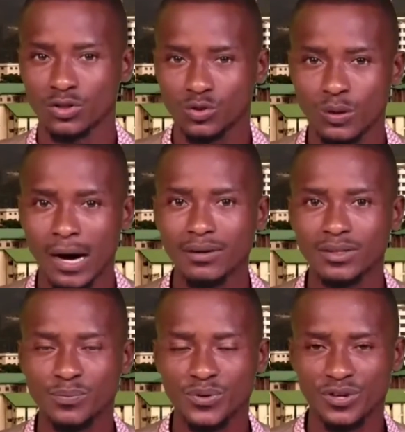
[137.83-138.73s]
throughout
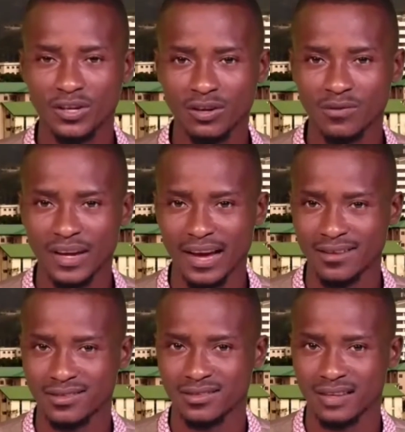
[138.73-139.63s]
the period of the
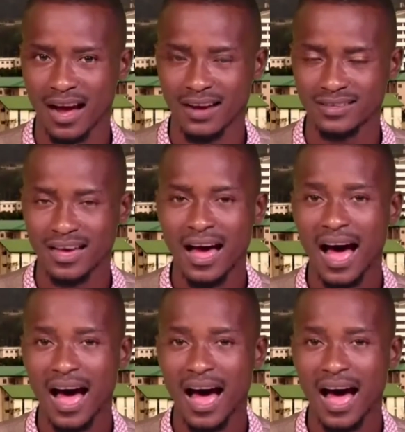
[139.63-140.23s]
exercise